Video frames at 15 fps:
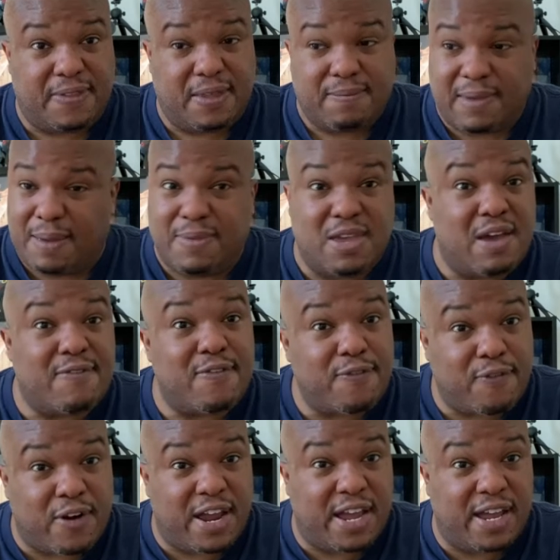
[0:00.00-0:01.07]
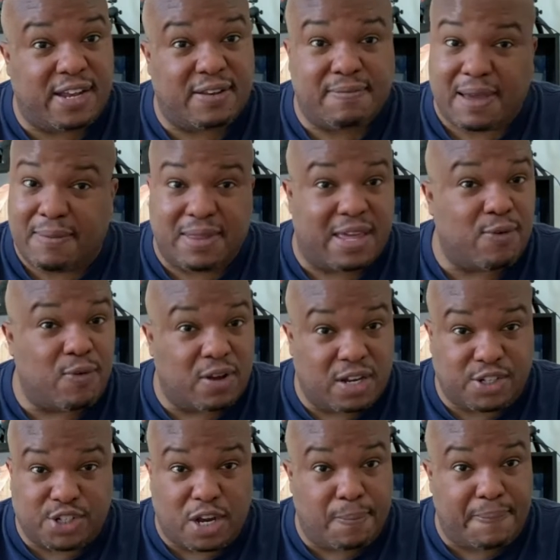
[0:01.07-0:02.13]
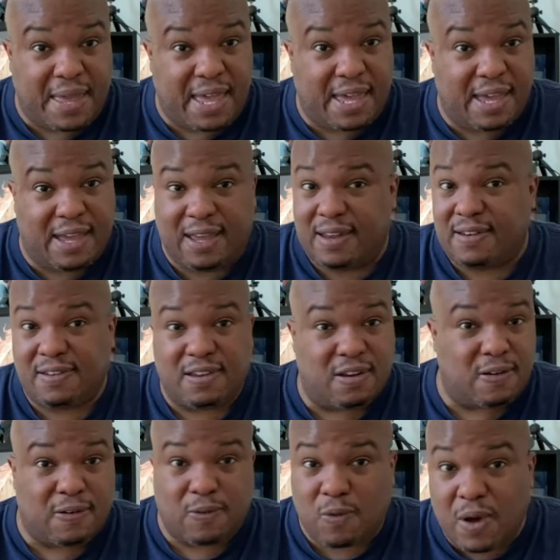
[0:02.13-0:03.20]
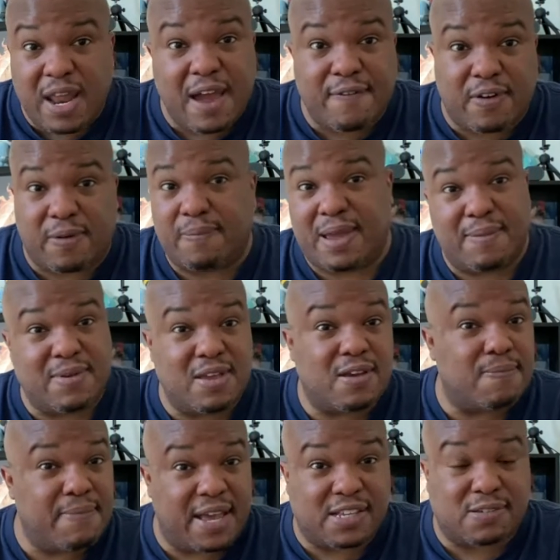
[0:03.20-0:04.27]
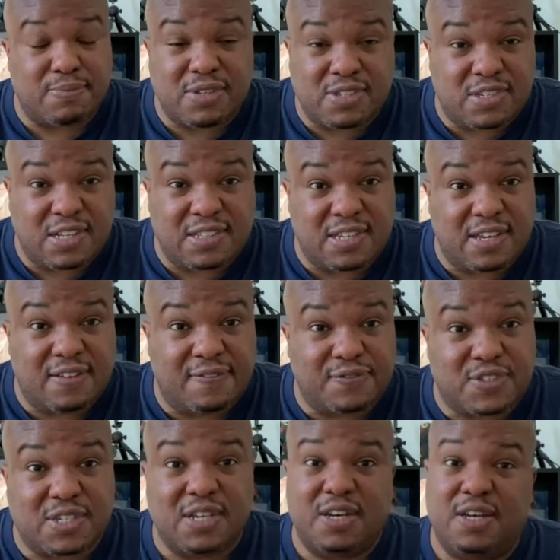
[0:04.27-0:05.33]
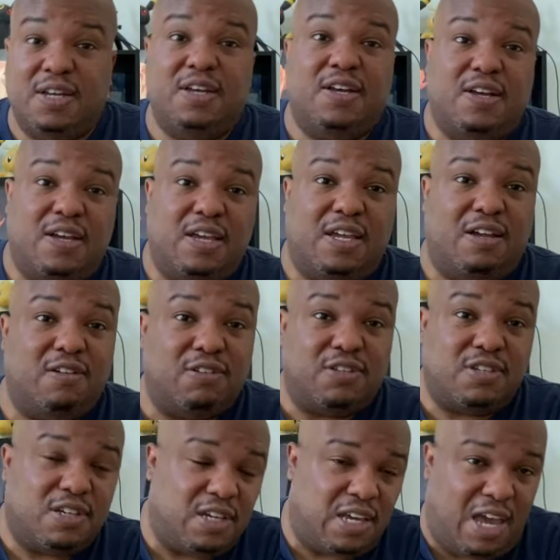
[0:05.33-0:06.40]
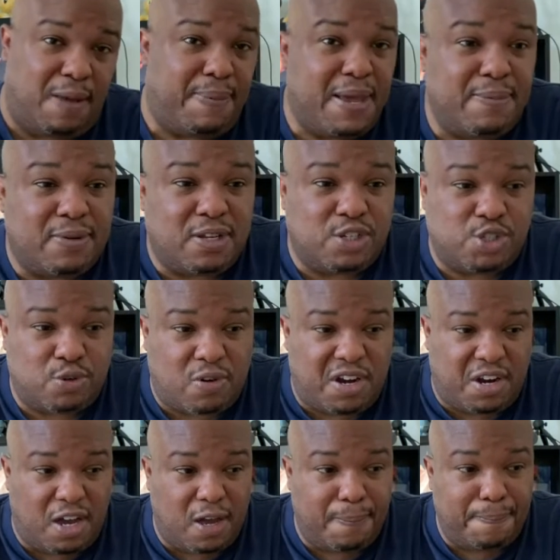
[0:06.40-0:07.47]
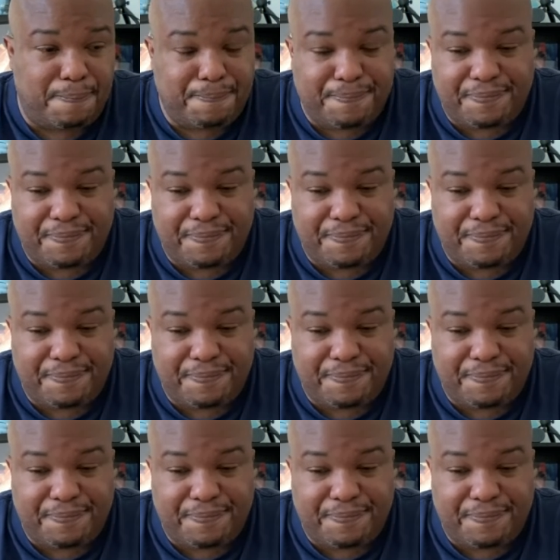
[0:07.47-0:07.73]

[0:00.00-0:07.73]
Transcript: Maybe you have a friend, maybe they want to jump in, you know, whatever. Maybe you can make some incentives, you know, to get people to join up.